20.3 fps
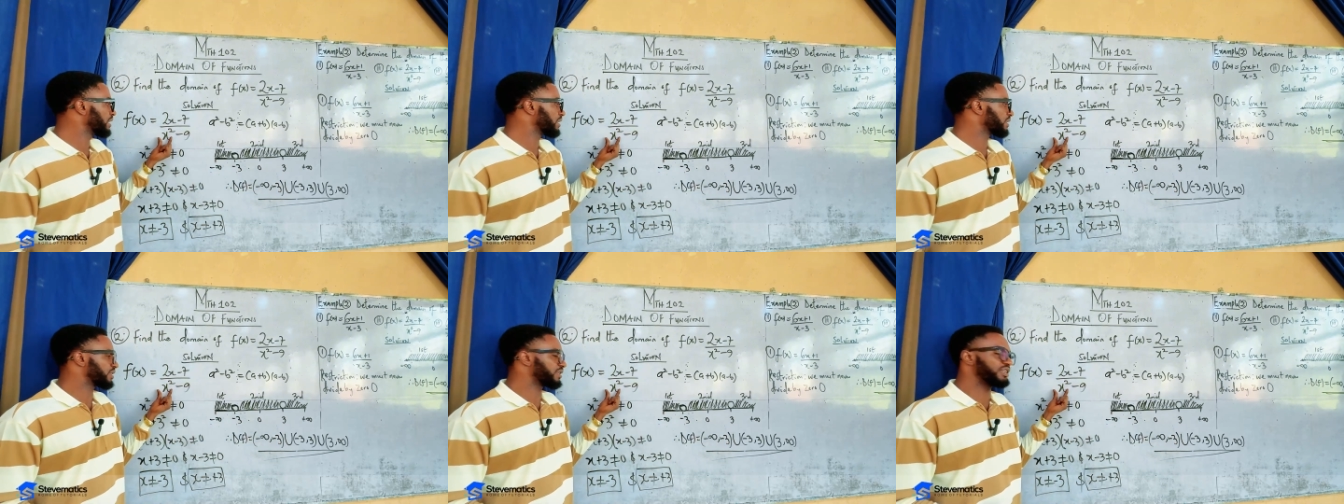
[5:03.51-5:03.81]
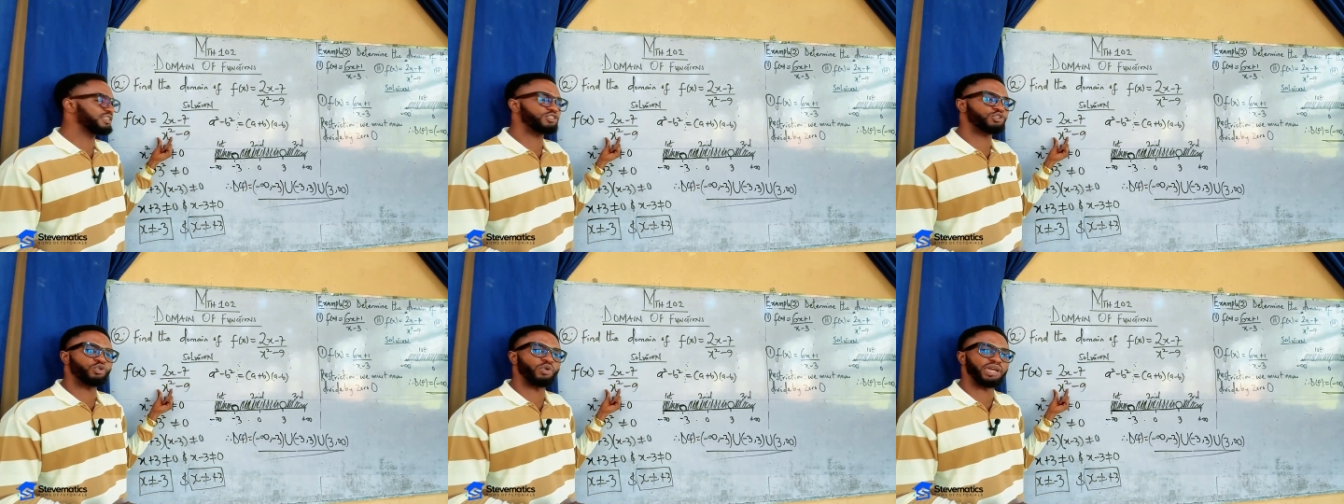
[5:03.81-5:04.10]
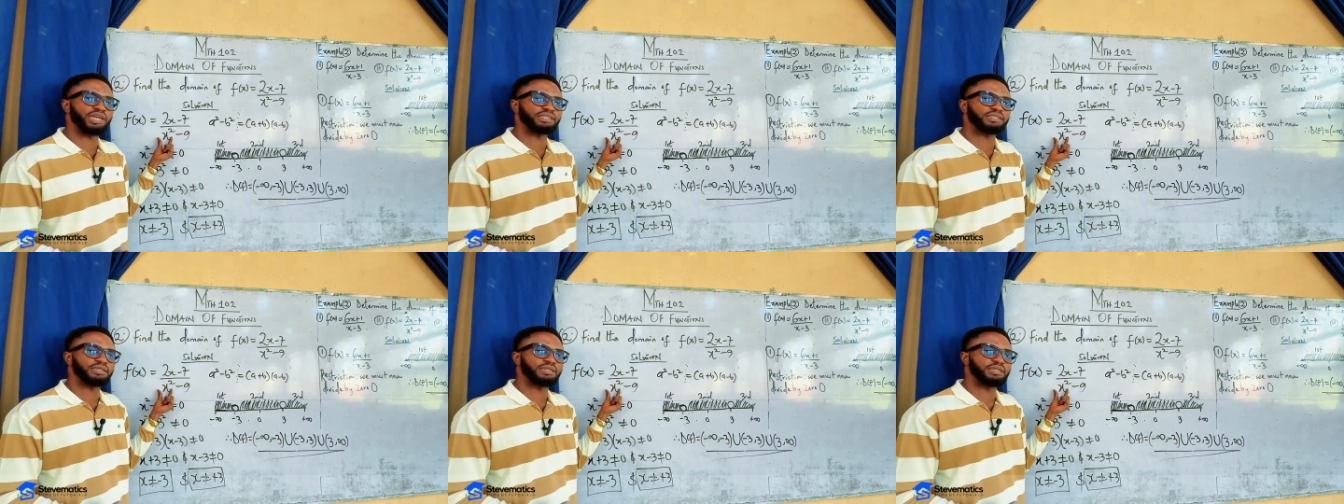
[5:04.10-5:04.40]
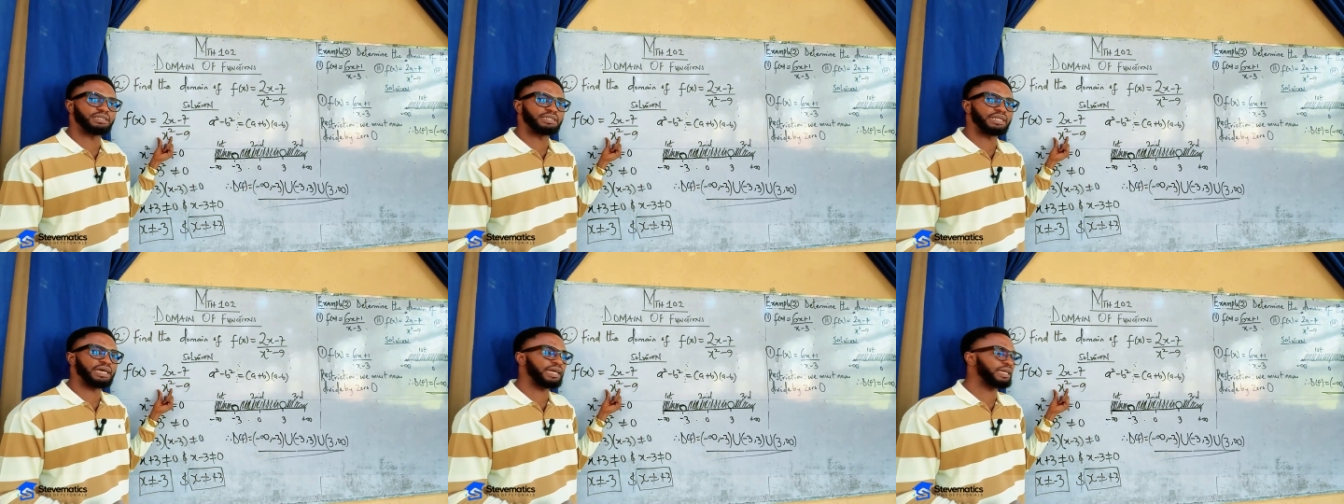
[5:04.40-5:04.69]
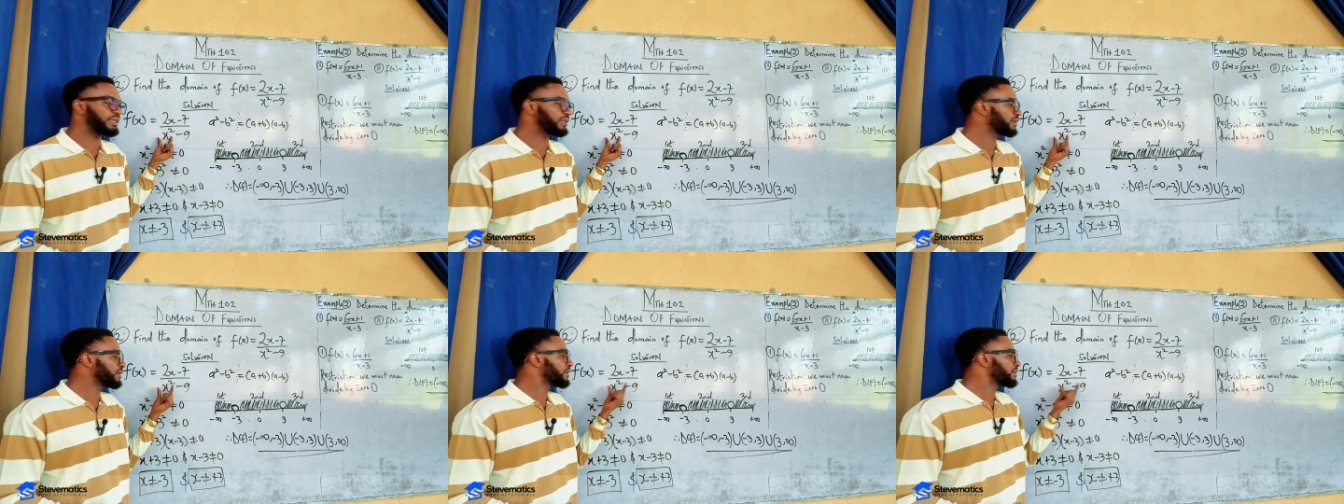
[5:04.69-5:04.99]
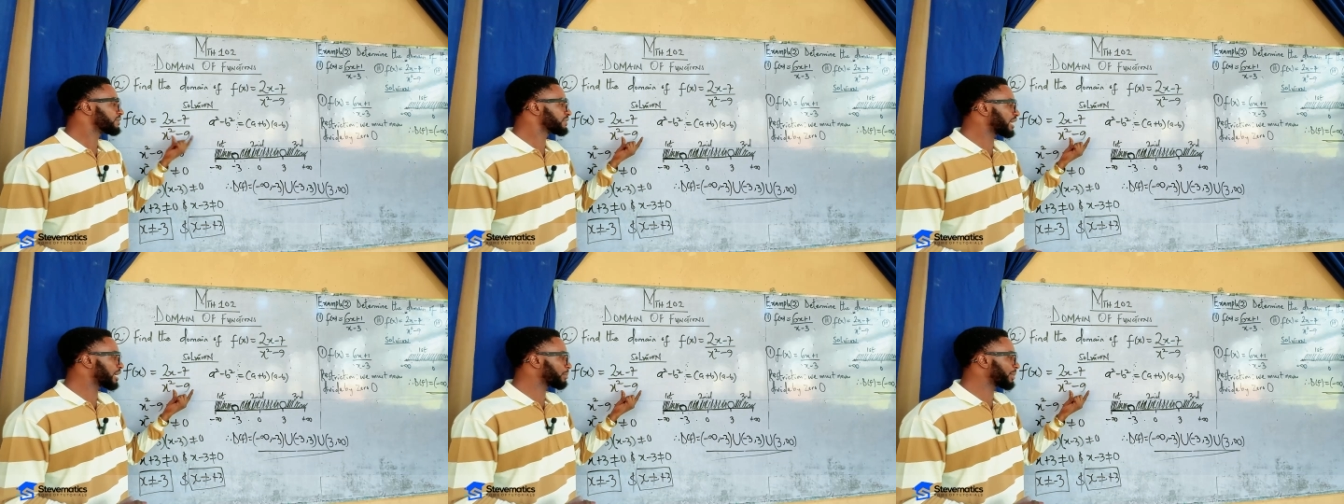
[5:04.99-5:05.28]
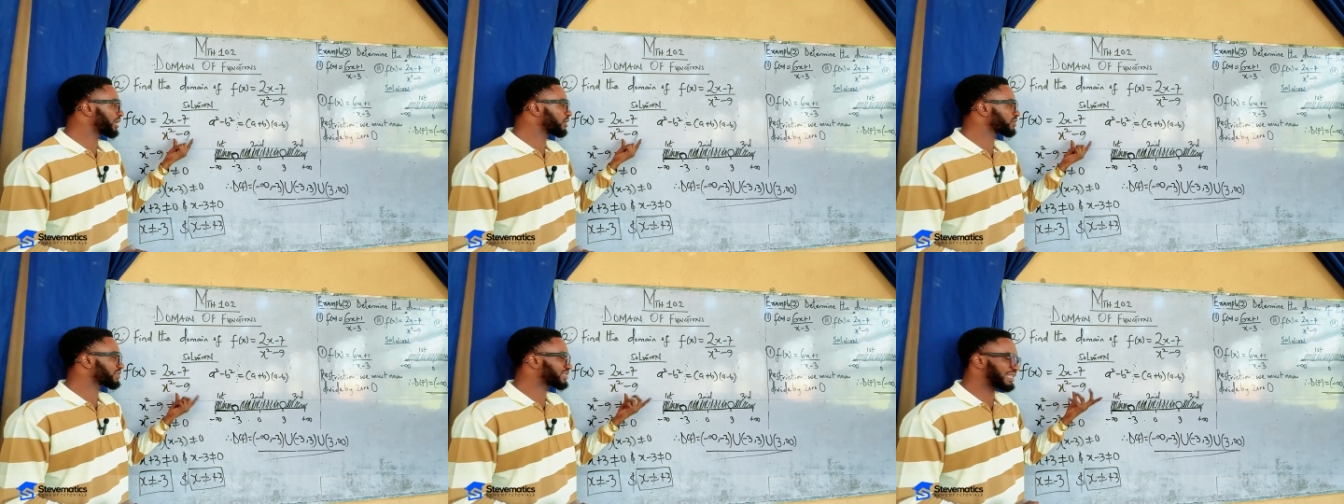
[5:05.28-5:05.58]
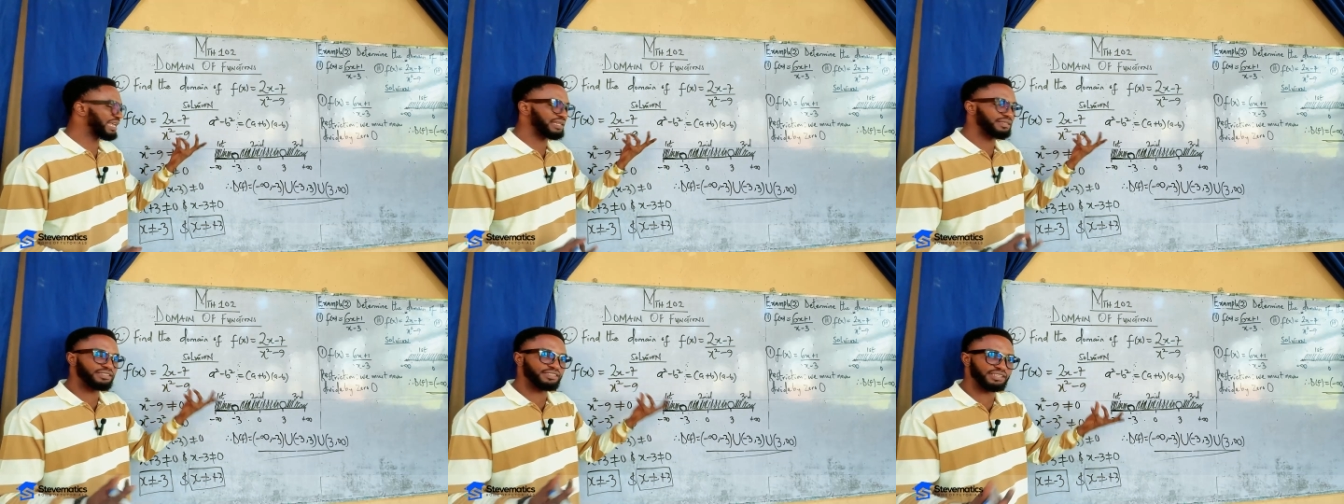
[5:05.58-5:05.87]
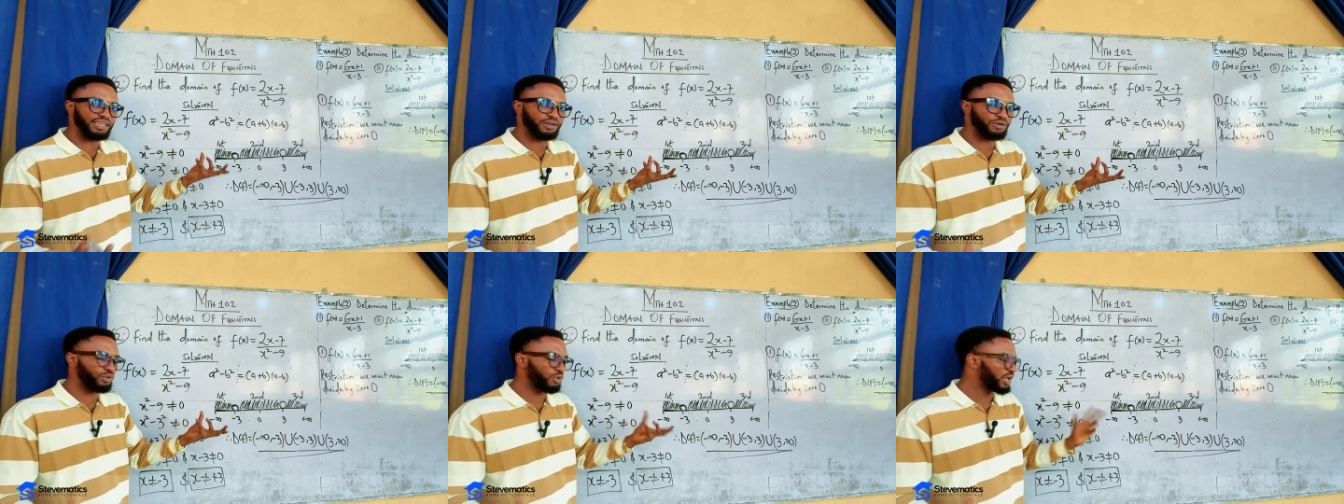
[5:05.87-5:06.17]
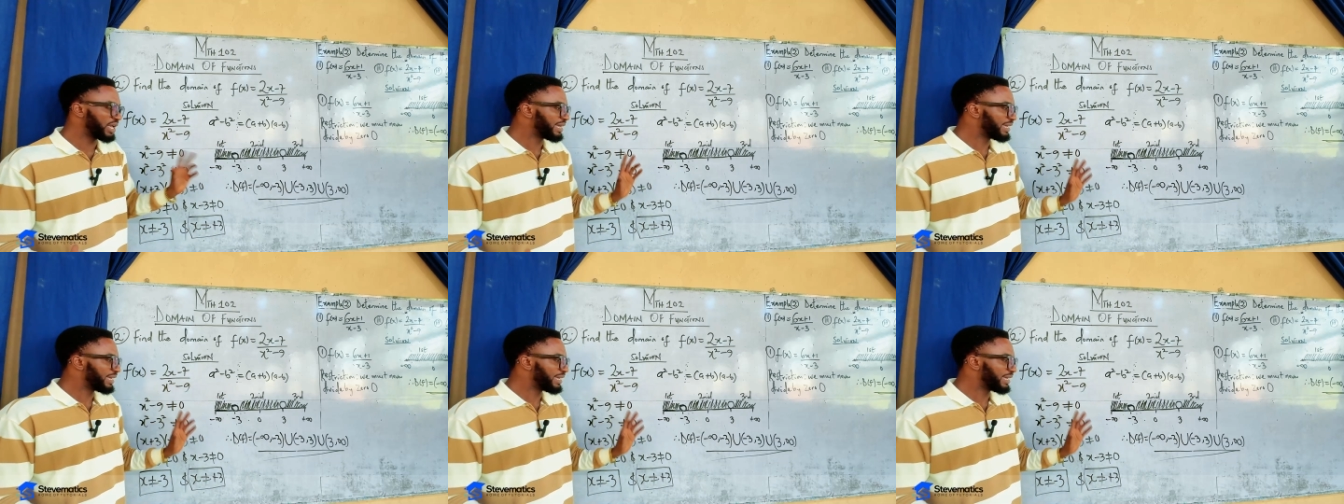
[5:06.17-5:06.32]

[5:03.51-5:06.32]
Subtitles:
3 squared, 9, 9 minus 9, 0.